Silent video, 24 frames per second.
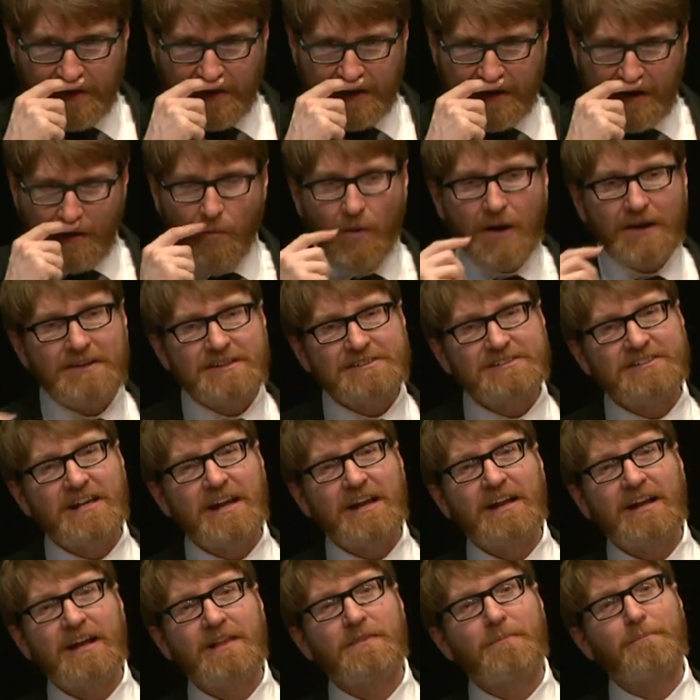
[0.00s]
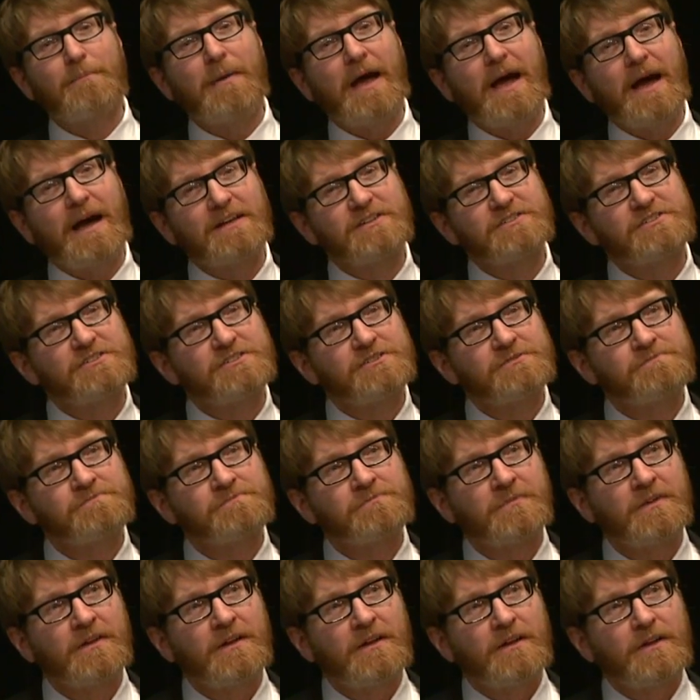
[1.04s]
and I wanted to set it in the past.
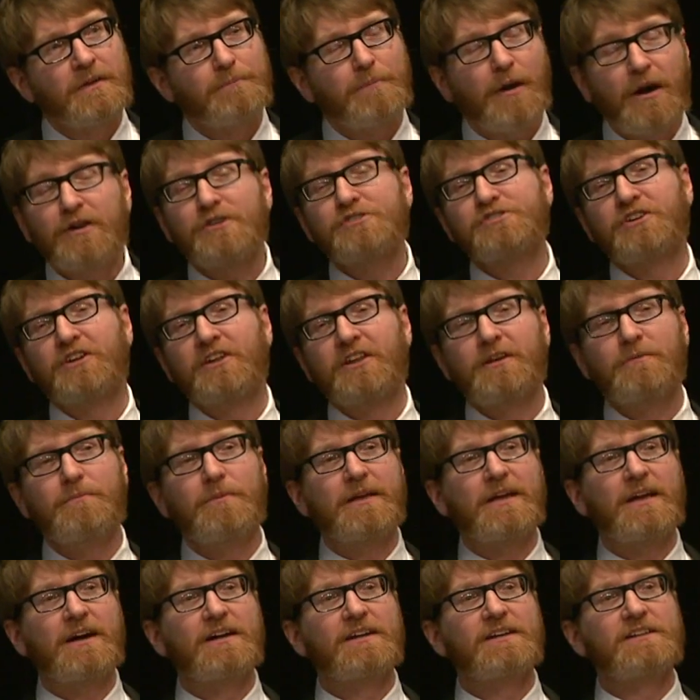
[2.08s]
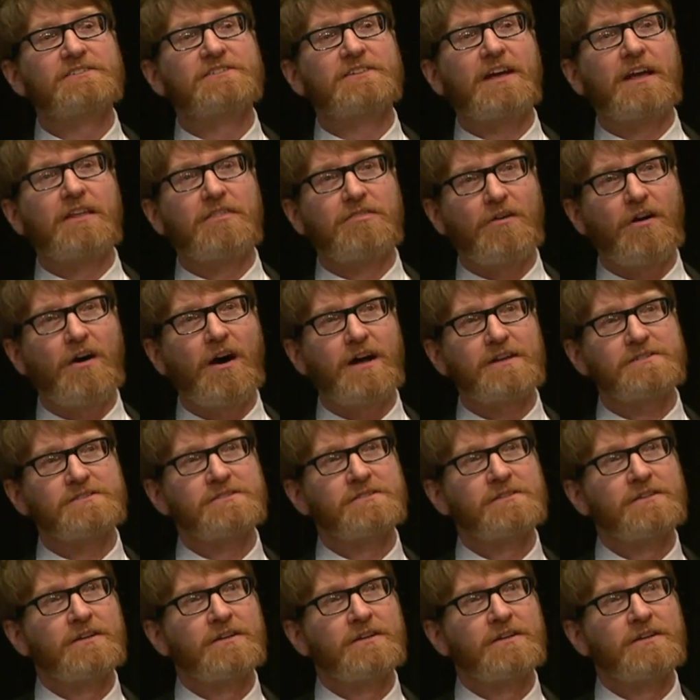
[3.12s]
Partially because I thought,